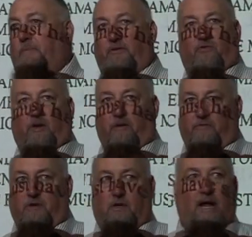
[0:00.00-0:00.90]
up in front
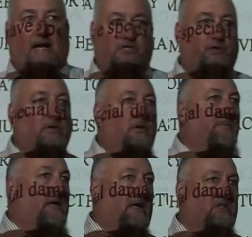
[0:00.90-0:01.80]
of the
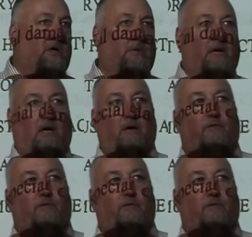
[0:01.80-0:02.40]
classroom and I start making